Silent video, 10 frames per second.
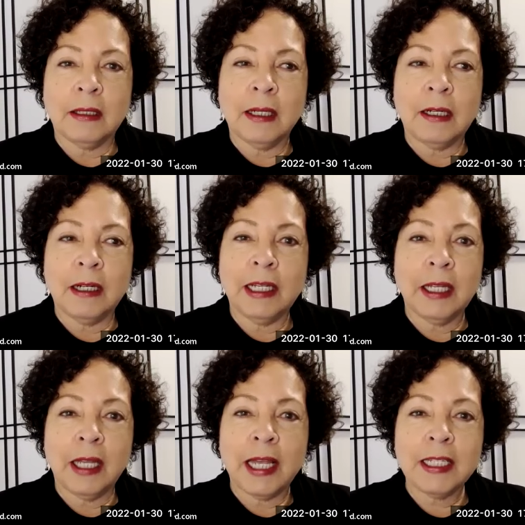
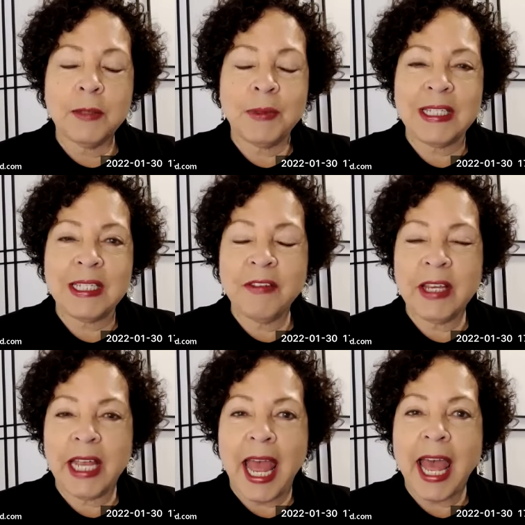a
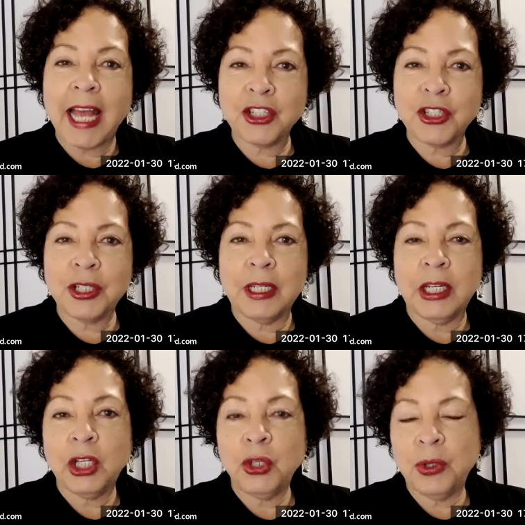specific
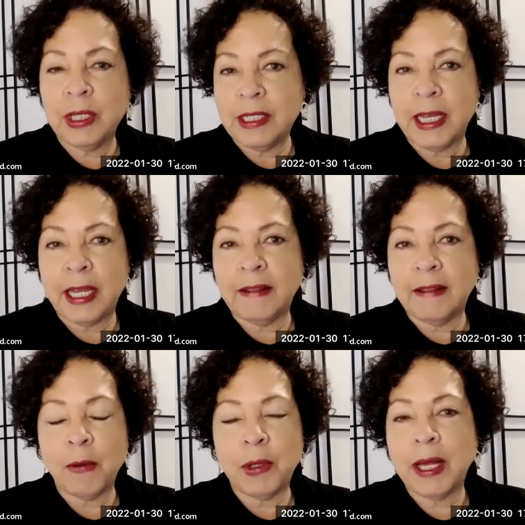action you can take
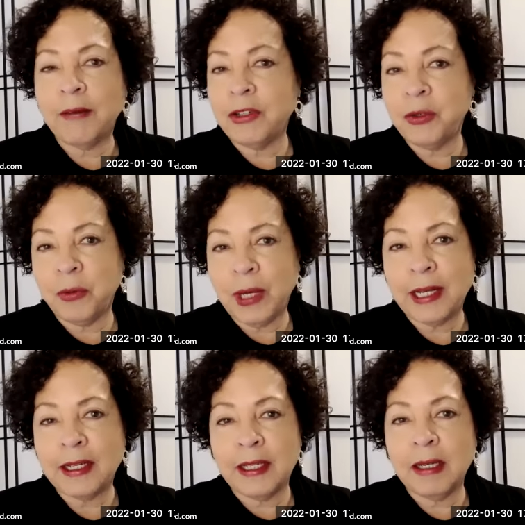that will have a
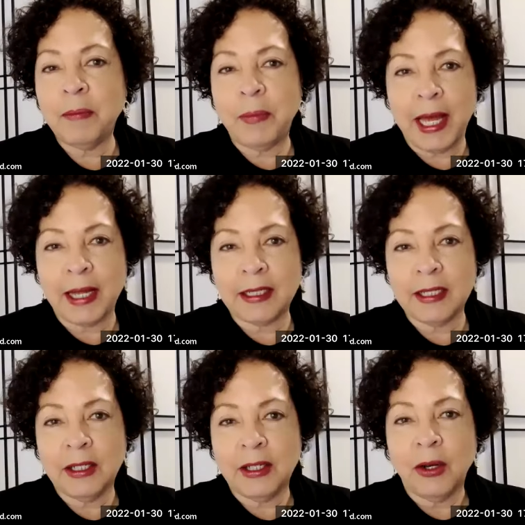direct impact
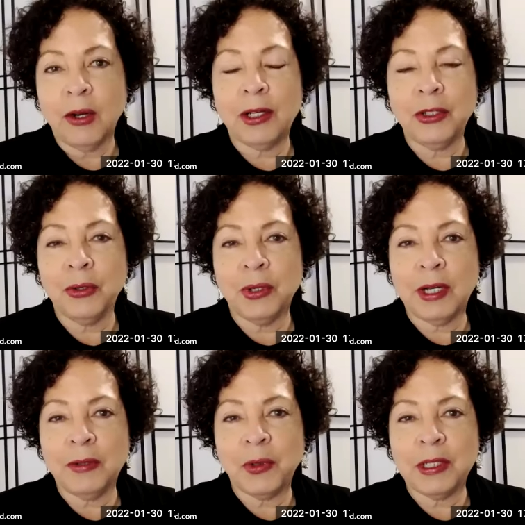on your
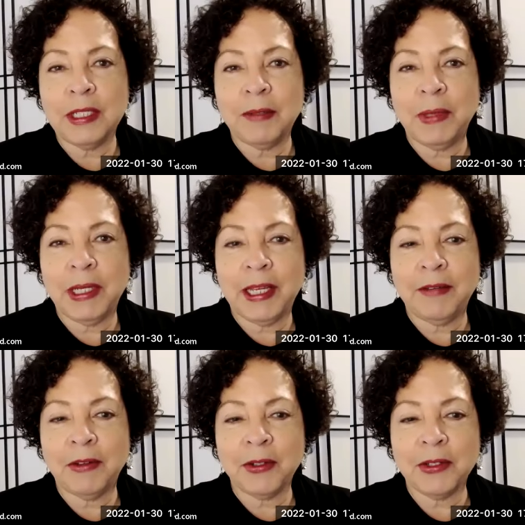unwanted
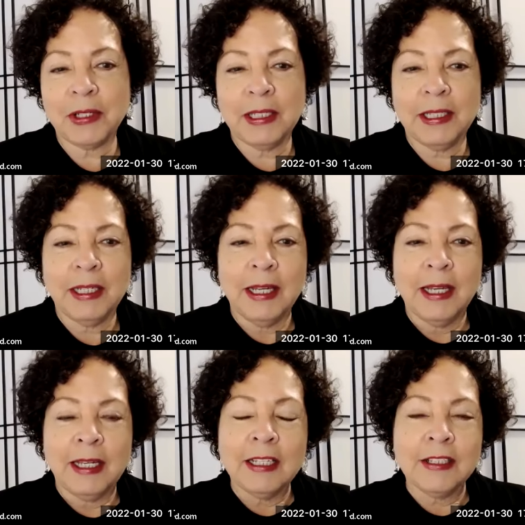behaviors.
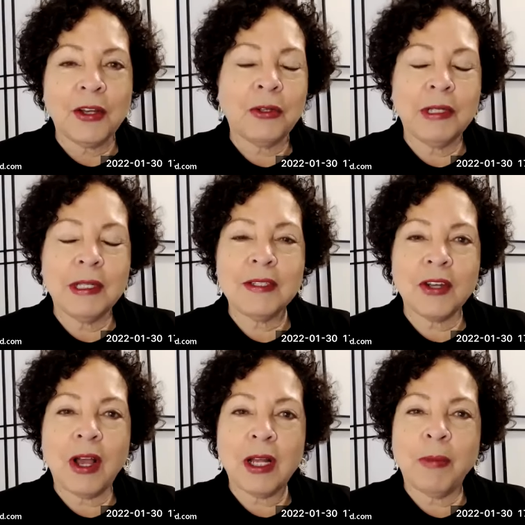So let's
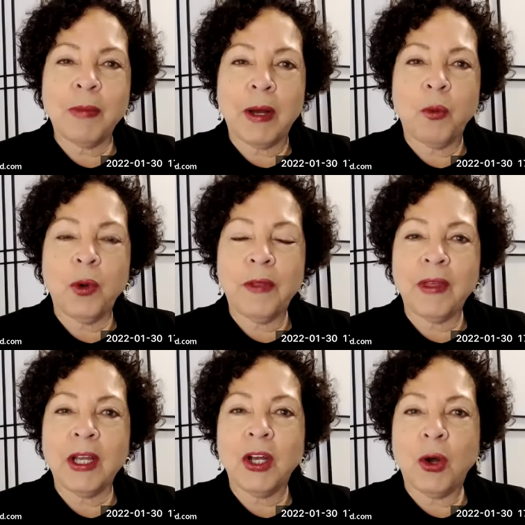talk about what
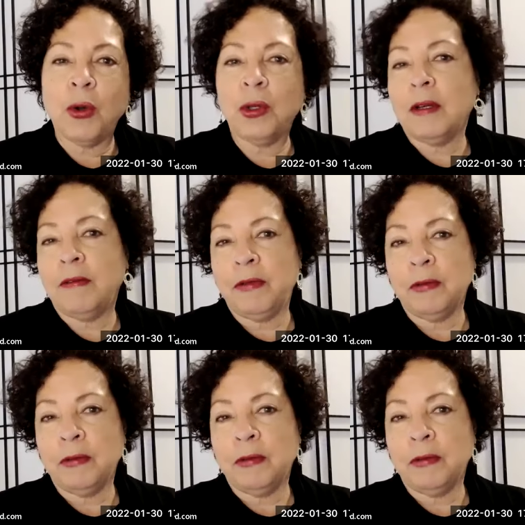the goal of